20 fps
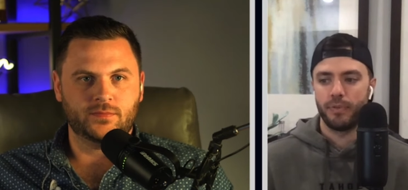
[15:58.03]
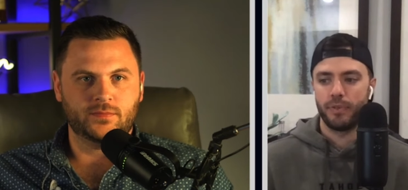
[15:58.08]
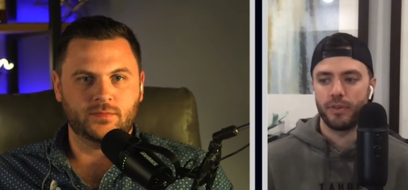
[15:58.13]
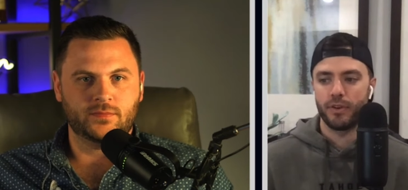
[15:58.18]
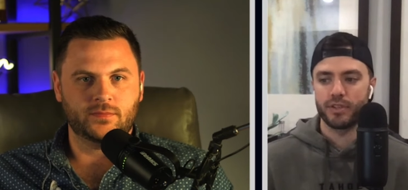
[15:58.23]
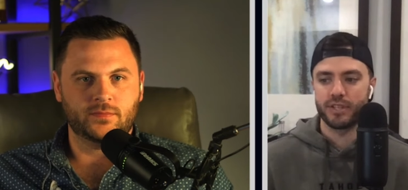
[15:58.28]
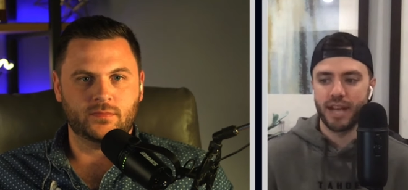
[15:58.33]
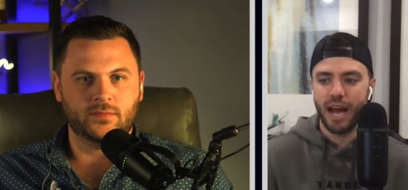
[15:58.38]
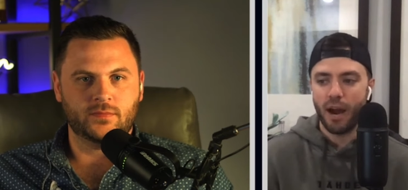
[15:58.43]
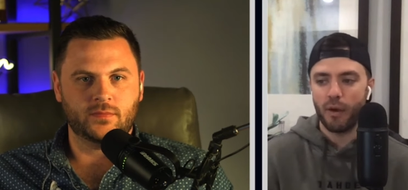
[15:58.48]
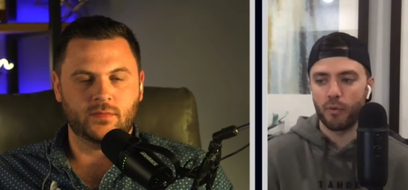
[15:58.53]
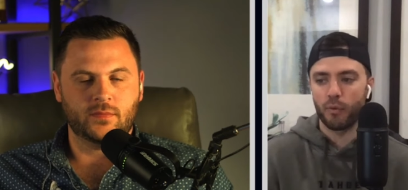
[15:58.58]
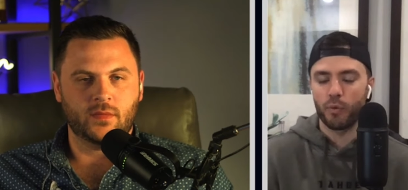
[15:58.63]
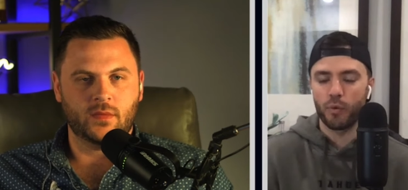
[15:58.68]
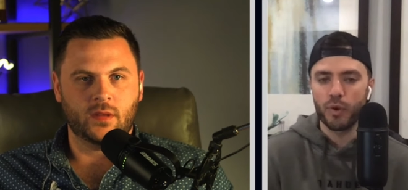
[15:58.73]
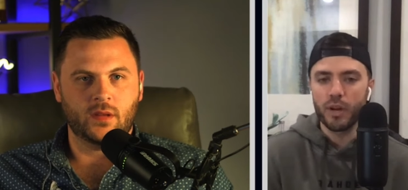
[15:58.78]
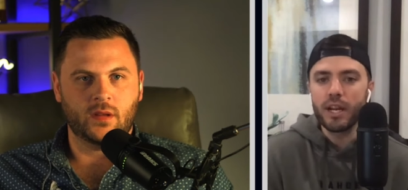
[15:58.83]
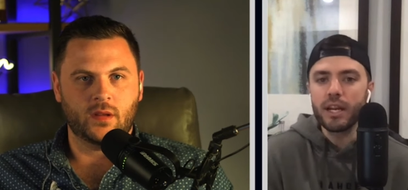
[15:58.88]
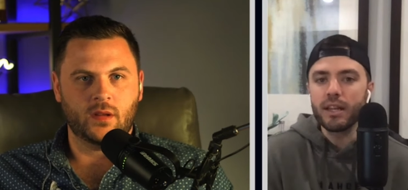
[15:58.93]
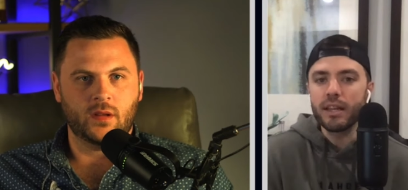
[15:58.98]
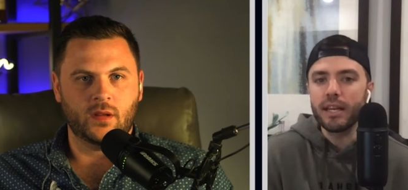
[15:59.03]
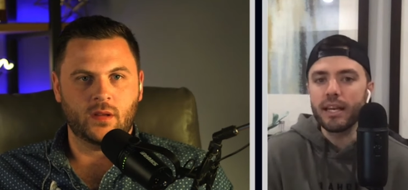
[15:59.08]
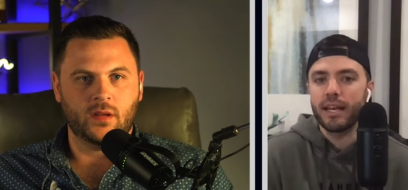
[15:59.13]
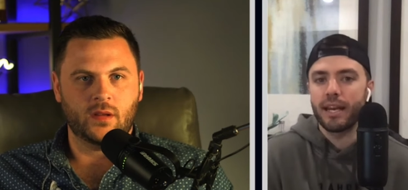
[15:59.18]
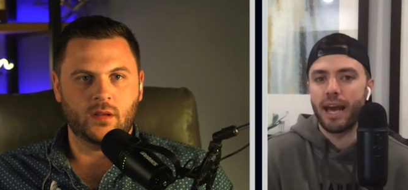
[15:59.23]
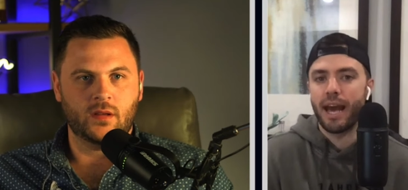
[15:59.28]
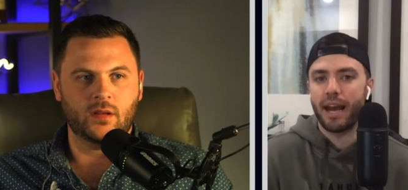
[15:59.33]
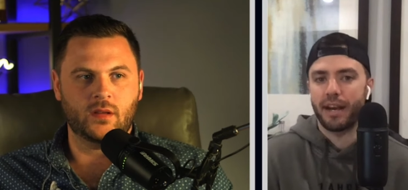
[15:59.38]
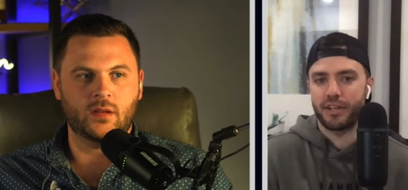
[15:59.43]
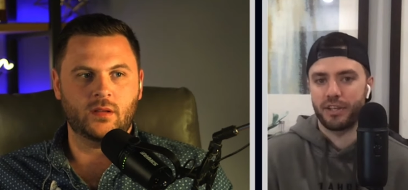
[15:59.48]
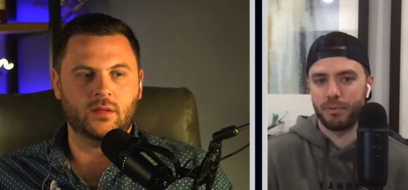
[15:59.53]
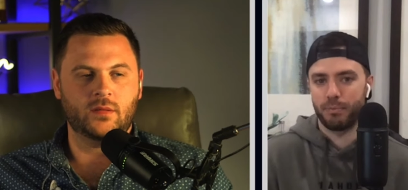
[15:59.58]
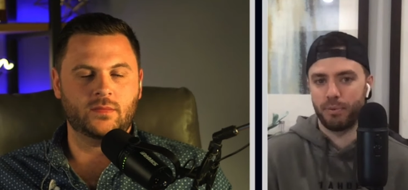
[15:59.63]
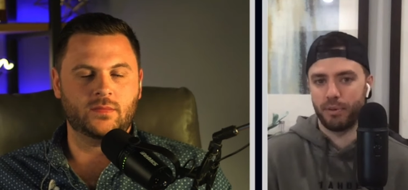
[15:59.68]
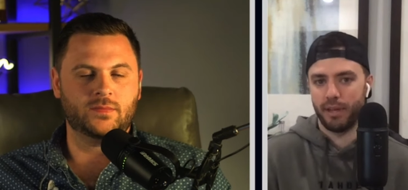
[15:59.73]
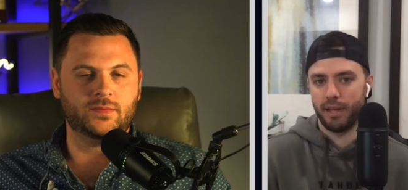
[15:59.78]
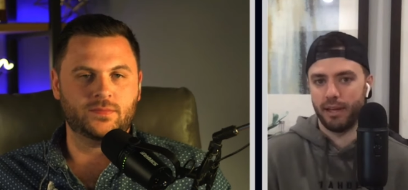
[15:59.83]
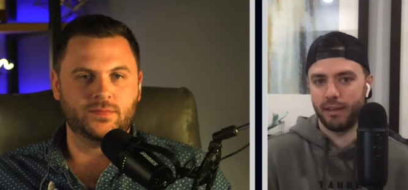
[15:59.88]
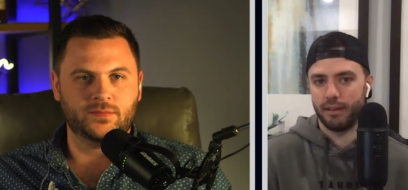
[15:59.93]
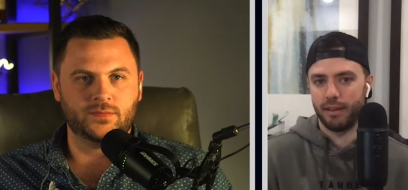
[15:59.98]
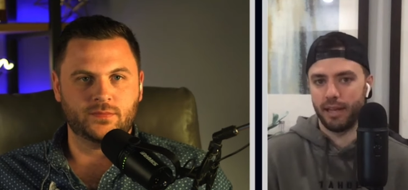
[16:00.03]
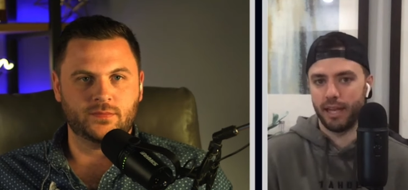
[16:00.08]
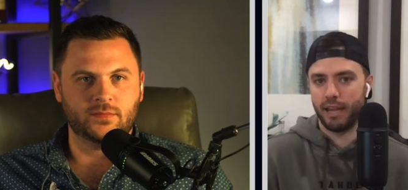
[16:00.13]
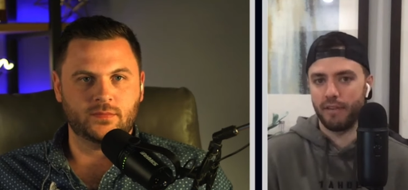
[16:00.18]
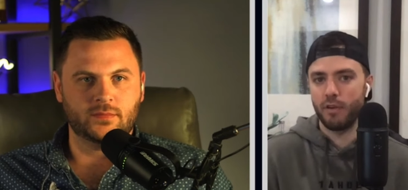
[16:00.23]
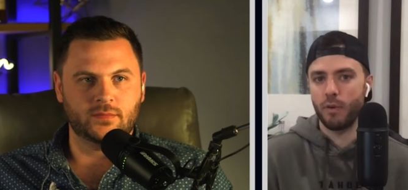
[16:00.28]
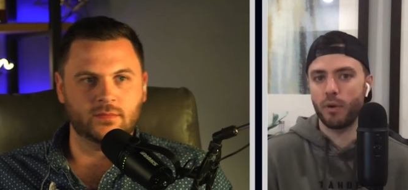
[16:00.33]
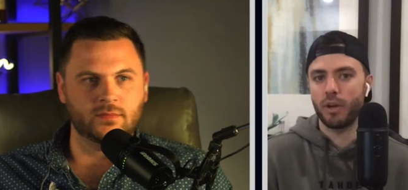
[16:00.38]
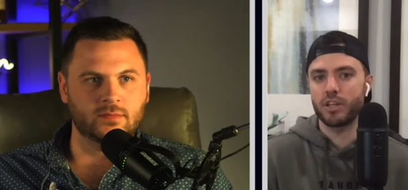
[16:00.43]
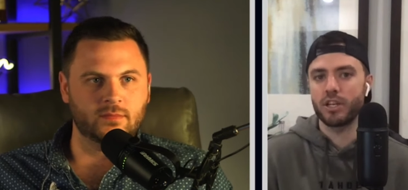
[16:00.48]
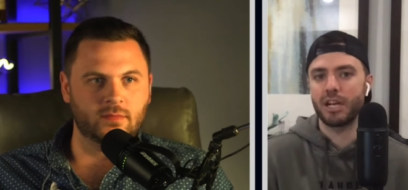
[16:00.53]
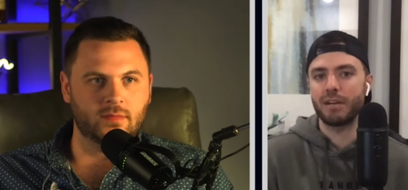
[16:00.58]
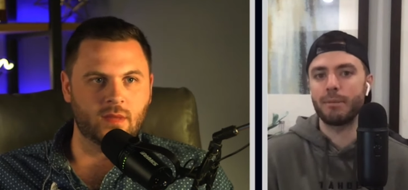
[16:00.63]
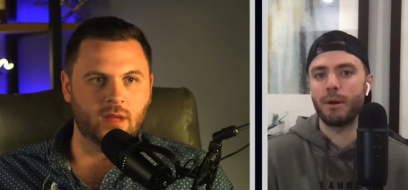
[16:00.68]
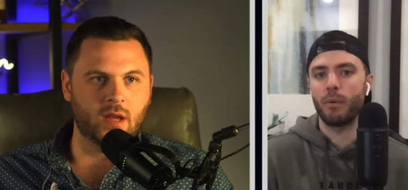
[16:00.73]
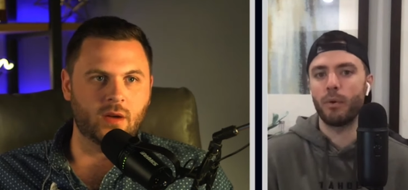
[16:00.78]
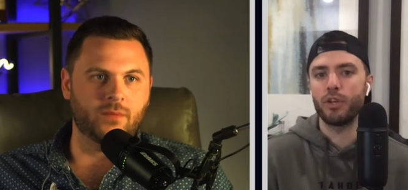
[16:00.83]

Speaker 1: there's not really an action plan. Like, if you want to no. talk